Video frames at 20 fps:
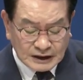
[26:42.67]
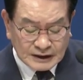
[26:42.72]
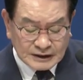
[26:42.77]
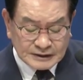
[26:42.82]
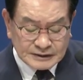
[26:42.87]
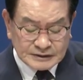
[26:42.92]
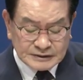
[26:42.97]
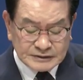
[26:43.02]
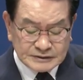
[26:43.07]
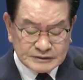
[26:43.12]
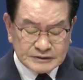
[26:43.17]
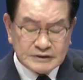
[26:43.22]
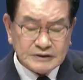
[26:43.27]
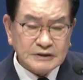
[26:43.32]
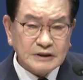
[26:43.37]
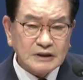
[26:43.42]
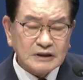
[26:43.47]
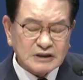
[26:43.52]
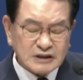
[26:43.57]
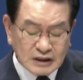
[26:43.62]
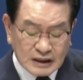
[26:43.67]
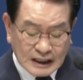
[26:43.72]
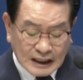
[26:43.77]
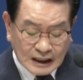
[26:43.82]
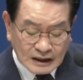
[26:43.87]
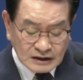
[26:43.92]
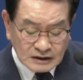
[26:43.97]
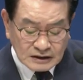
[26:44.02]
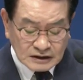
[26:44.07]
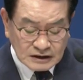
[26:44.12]
And the channel of
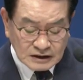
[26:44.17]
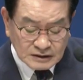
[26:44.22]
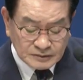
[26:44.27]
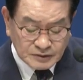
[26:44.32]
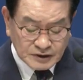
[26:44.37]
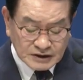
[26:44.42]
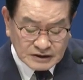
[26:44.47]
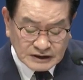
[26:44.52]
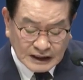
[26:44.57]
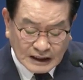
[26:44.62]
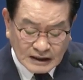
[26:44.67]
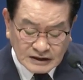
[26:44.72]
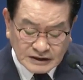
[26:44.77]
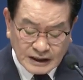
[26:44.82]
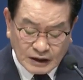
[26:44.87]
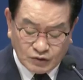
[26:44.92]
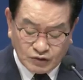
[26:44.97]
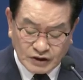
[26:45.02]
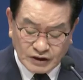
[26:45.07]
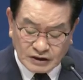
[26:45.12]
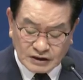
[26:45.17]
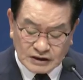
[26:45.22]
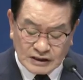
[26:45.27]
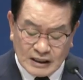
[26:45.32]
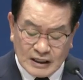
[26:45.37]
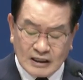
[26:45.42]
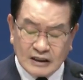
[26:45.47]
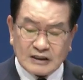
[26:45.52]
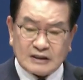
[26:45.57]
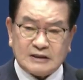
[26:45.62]
this answer is
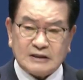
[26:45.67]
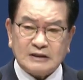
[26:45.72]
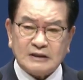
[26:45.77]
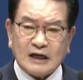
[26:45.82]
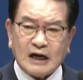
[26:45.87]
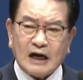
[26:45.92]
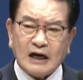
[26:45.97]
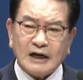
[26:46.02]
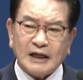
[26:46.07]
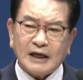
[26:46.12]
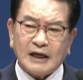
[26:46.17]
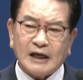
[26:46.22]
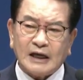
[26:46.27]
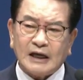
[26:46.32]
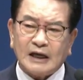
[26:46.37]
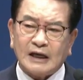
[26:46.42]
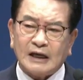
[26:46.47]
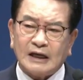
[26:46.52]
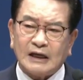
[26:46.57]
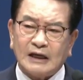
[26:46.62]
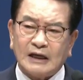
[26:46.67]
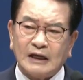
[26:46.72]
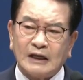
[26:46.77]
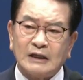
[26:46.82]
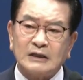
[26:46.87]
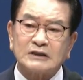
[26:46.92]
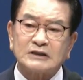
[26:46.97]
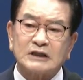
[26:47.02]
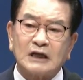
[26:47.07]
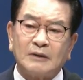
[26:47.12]
the Team of Three movement.
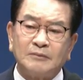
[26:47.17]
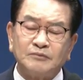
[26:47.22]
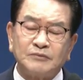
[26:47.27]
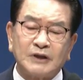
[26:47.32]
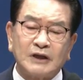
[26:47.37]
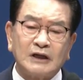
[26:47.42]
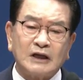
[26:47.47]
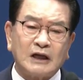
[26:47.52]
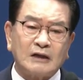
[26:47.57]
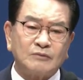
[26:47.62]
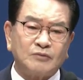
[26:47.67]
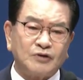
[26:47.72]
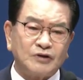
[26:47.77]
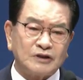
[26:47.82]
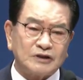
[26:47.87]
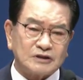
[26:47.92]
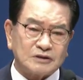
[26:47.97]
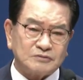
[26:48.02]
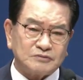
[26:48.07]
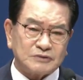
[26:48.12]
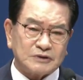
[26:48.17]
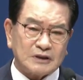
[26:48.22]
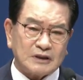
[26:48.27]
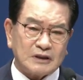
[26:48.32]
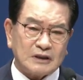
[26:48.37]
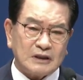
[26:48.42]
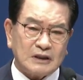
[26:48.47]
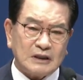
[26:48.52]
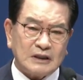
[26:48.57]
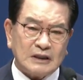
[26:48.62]
God's time schedule for the
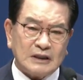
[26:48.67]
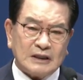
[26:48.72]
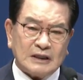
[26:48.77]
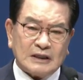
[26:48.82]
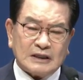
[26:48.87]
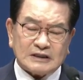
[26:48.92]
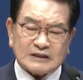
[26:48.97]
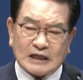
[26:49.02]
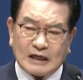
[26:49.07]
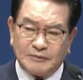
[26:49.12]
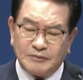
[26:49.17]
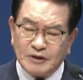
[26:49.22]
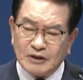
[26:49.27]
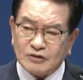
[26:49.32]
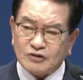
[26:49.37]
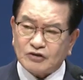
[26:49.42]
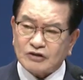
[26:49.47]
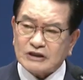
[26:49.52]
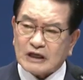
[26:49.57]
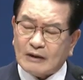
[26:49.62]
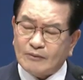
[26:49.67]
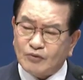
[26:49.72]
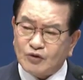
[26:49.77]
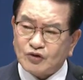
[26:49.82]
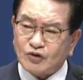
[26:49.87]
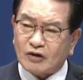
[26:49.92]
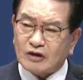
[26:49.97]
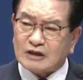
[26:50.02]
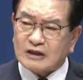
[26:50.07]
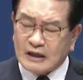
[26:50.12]
historical answer lies
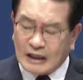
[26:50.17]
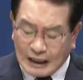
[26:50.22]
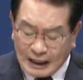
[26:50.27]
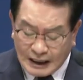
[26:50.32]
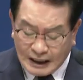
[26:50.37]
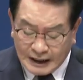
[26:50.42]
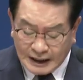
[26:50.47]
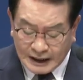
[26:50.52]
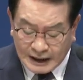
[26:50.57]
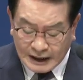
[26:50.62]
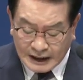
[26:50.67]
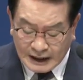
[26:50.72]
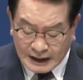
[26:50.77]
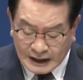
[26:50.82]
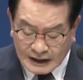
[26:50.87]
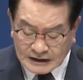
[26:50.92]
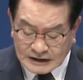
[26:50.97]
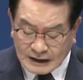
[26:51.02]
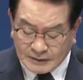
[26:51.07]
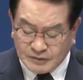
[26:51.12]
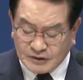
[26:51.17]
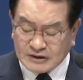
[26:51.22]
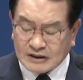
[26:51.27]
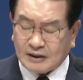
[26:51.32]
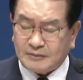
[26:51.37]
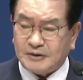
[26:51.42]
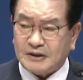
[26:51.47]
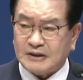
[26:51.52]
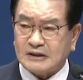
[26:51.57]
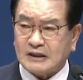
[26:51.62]
within this.
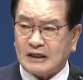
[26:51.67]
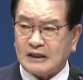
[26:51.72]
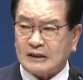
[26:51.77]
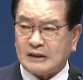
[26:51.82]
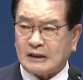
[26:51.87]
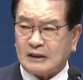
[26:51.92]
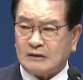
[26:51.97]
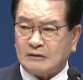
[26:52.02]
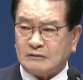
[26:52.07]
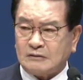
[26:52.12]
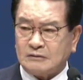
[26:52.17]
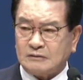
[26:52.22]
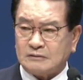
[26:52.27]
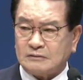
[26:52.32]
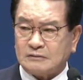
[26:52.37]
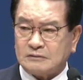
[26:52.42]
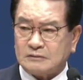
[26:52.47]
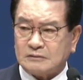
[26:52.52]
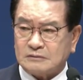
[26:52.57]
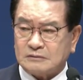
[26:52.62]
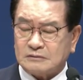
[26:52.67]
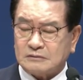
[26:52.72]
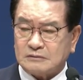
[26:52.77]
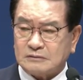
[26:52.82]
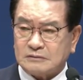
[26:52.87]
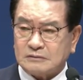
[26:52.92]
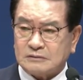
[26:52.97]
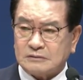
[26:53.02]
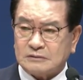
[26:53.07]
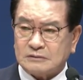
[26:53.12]
When we ride the spiritual
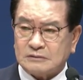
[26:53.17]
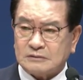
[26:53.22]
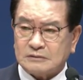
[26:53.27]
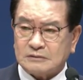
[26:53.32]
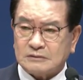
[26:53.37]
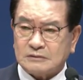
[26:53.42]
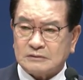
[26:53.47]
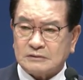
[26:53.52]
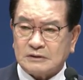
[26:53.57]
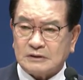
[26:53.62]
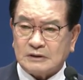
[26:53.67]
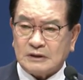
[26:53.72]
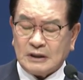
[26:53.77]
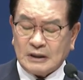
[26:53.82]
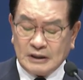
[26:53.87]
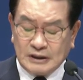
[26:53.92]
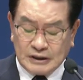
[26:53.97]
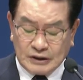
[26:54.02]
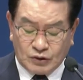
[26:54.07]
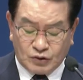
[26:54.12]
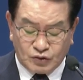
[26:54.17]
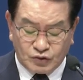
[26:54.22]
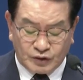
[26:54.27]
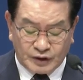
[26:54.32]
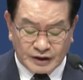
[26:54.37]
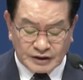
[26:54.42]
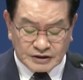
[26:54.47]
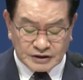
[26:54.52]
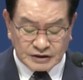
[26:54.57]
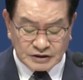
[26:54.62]
stream, we can
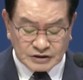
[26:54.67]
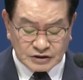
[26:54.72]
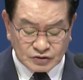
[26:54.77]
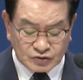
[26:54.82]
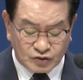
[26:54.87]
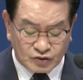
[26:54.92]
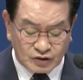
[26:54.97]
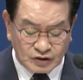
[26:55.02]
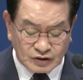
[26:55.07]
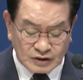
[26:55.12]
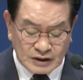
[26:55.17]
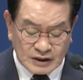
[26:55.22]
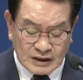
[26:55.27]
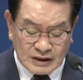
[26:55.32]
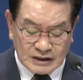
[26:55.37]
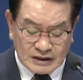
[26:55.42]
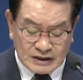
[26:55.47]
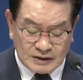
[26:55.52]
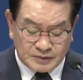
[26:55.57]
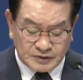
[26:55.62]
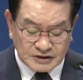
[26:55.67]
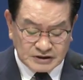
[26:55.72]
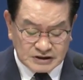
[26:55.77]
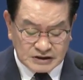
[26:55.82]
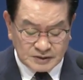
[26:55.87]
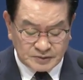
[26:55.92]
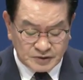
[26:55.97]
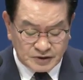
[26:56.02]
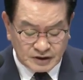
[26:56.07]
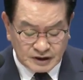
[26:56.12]
experience true happiness.
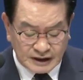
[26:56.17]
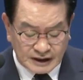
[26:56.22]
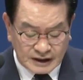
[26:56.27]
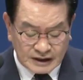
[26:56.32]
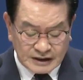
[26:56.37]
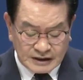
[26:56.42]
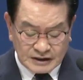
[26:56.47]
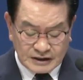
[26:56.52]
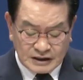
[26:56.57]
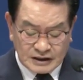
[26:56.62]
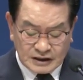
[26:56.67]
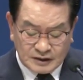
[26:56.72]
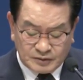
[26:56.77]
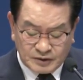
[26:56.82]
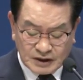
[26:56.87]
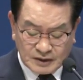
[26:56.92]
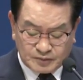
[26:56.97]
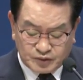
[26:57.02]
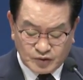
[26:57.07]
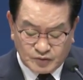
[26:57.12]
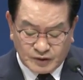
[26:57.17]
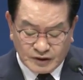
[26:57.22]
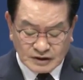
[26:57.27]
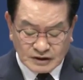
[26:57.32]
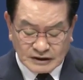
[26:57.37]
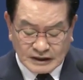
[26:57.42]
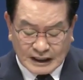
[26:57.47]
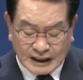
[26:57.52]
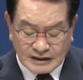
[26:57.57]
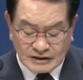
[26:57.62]
All believers of Yewon
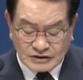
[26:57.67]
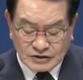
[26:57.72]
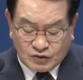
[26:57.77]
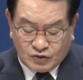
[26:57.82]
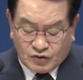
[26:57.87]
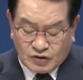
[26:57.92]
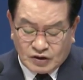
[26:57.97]
Church